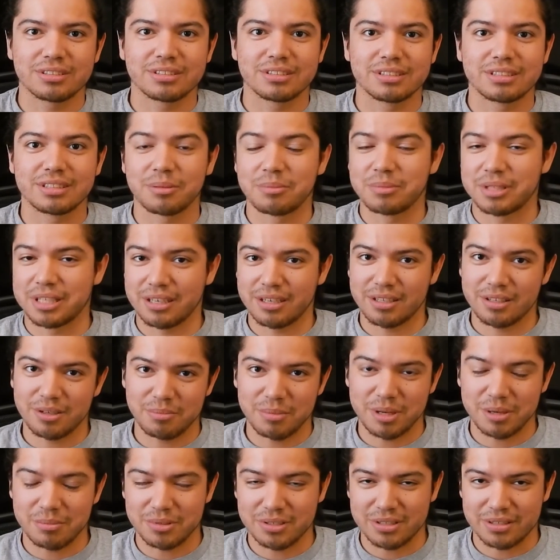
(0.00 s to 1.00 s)
some of the other
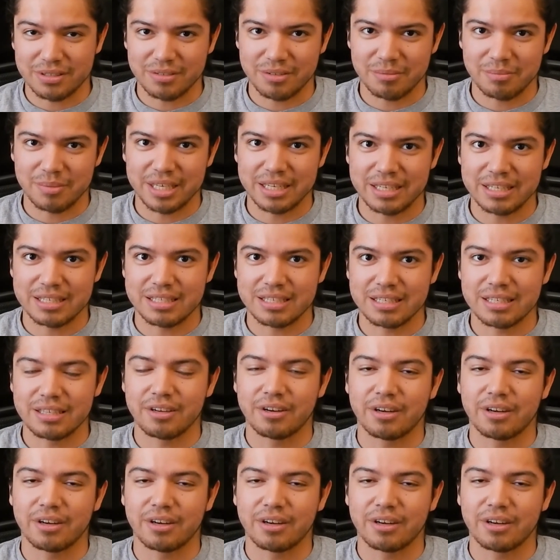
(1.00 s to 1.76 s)
members of the BNC.